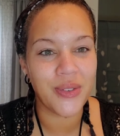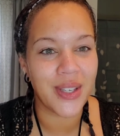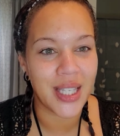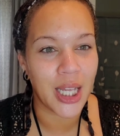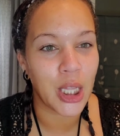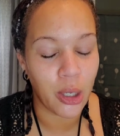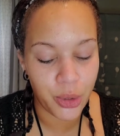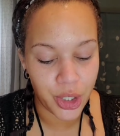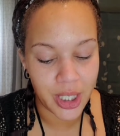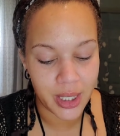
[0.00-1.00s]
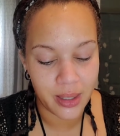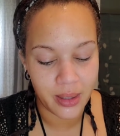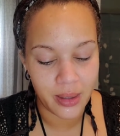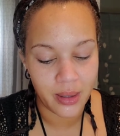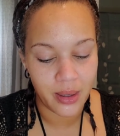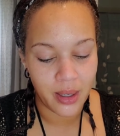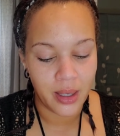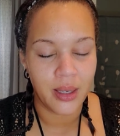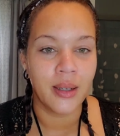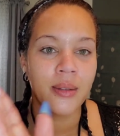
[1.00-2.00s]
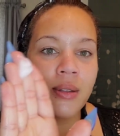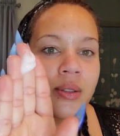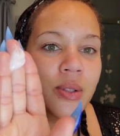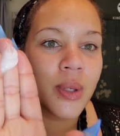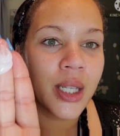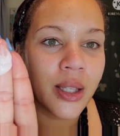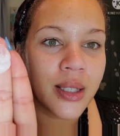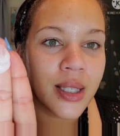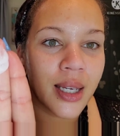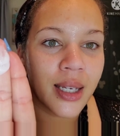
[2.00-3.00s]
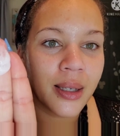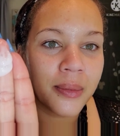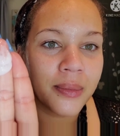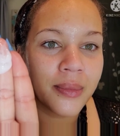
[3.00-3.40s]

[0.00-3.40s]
almost feels like lotion. That's what it looks like.